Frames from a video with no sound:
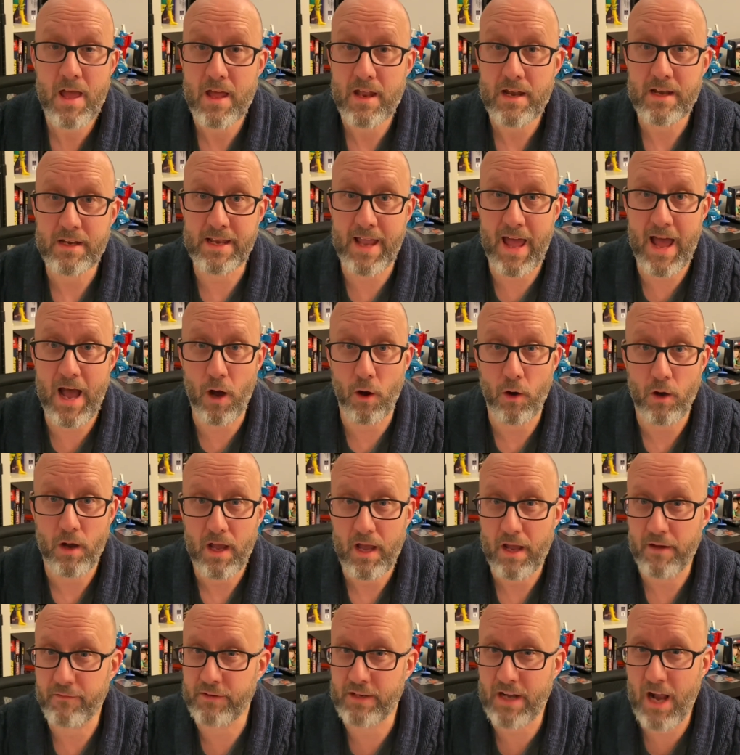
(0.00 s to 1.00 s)
Now,
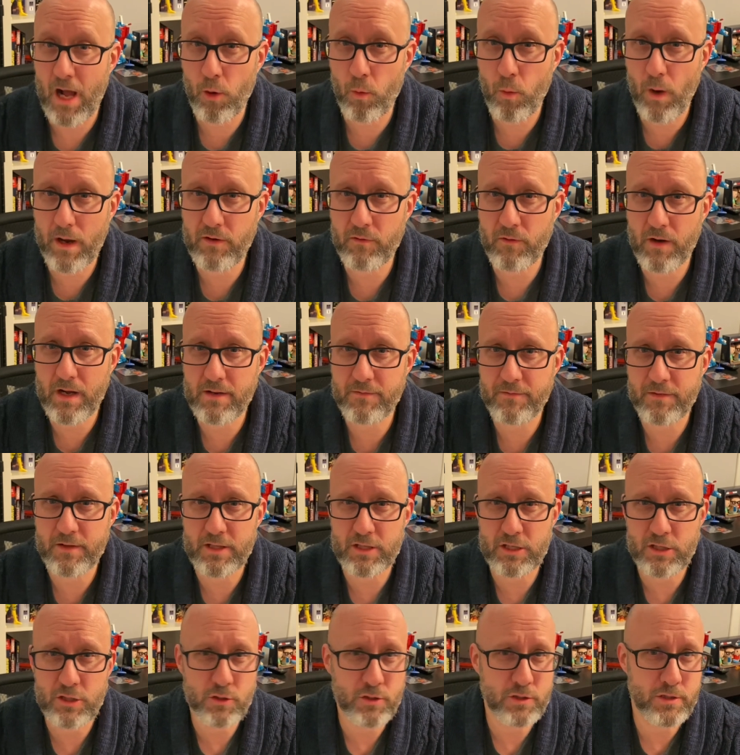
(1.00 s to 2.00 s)
if you're not quite ready for
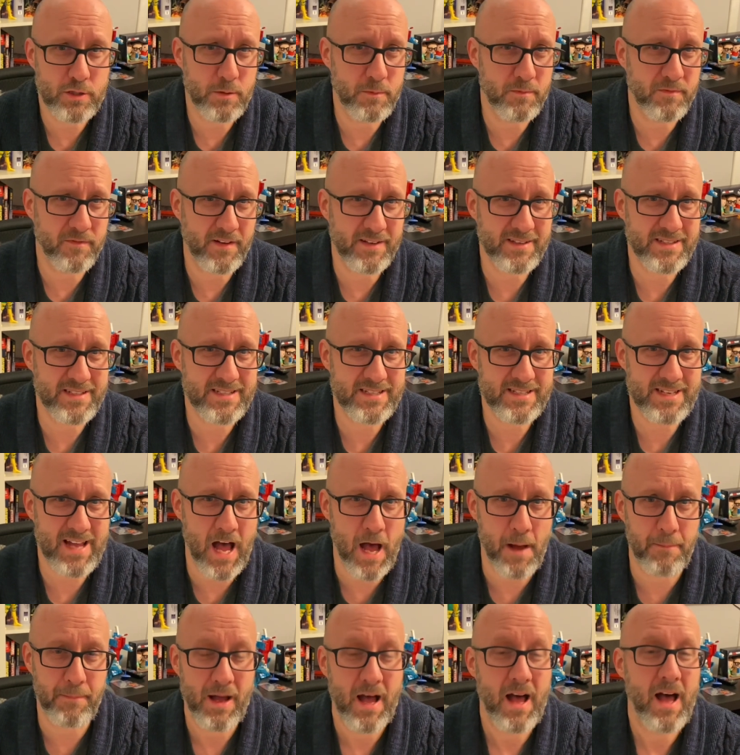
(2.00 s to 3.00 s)
the YouTube fun to
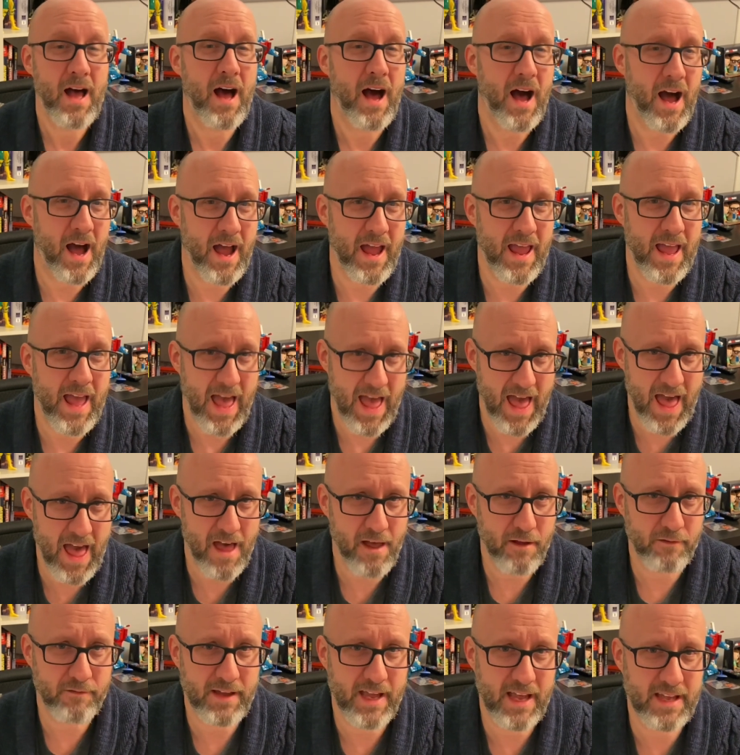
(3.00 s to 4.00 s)
stop, I
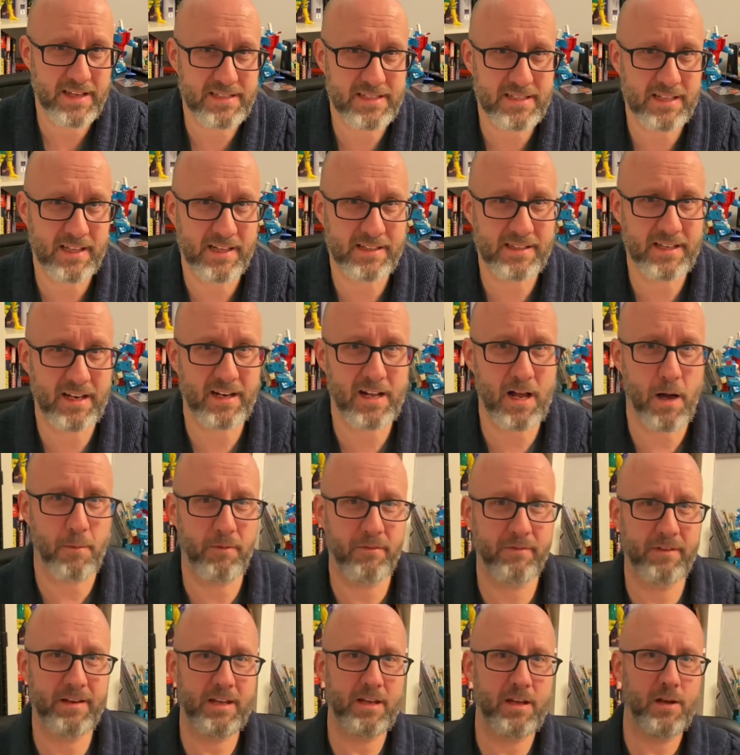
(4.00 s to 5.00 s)
have hand-selected a
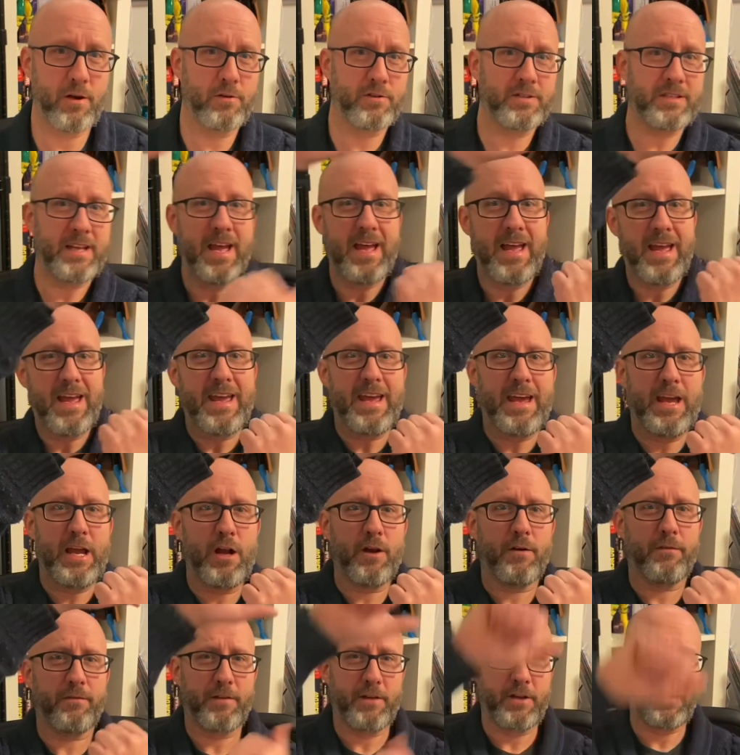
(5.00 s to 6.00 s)
couple videos
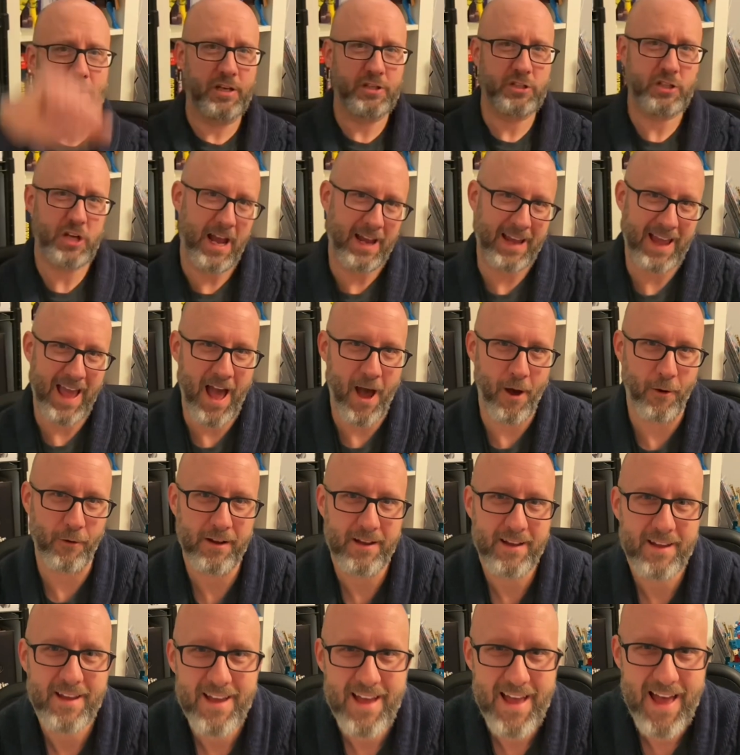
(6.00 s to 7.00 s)
here for you to check
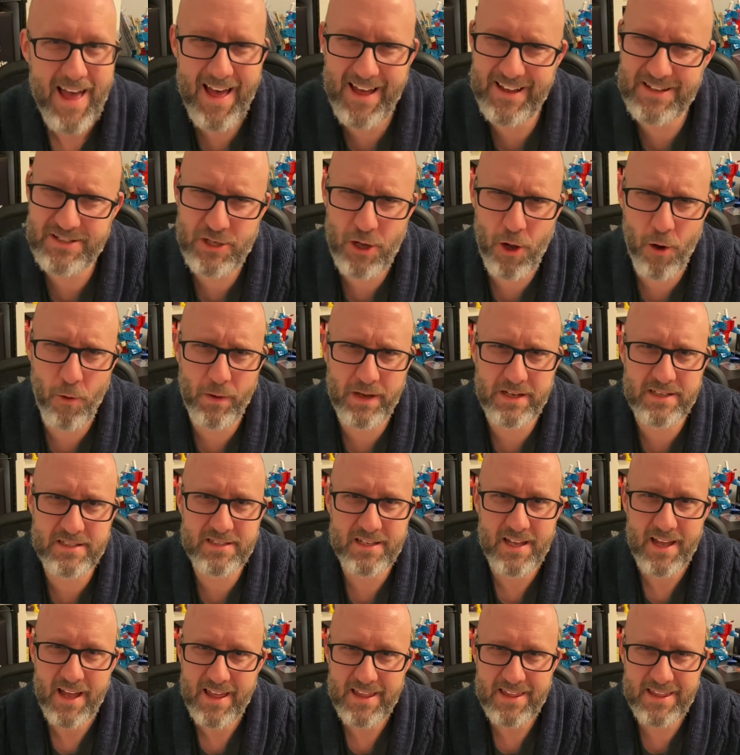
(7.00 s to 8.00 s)
out. As
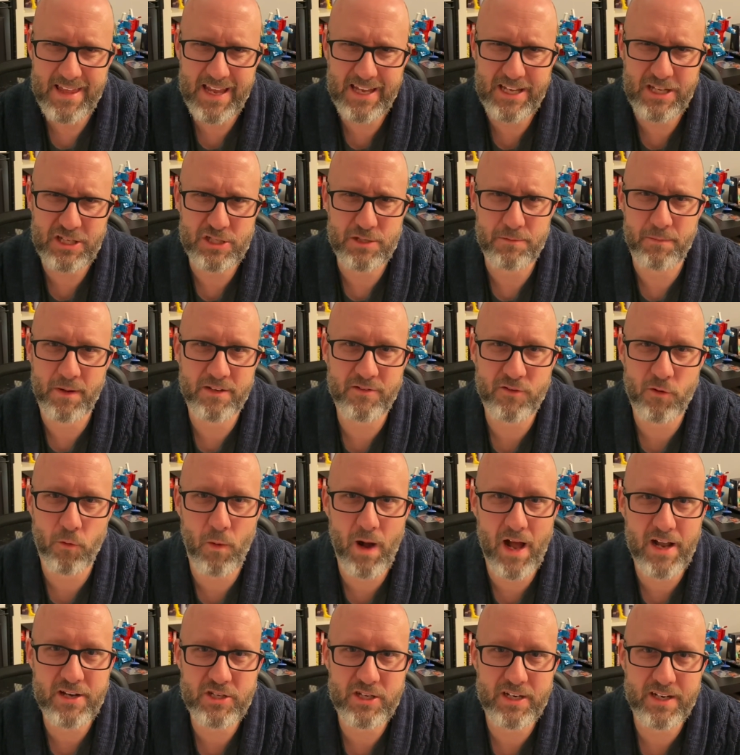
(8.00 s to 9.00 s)
always, thank you so much for
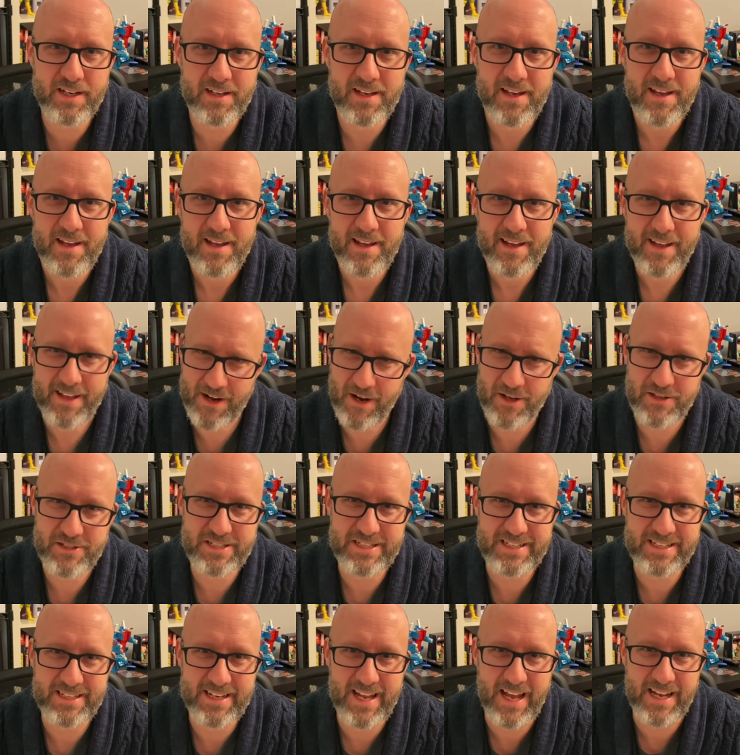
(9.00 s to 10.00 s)
watching, and I'll
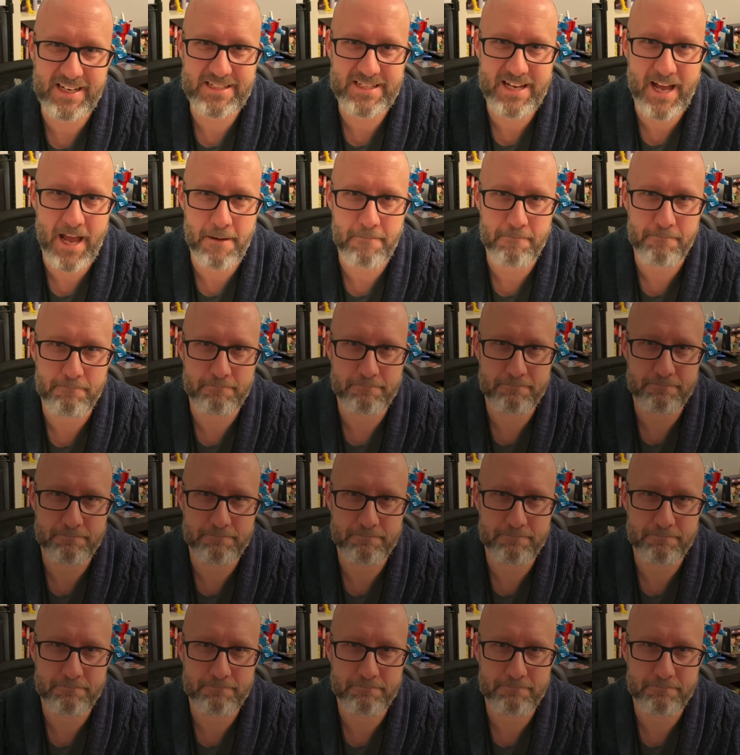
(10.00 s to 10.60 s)
see you next time.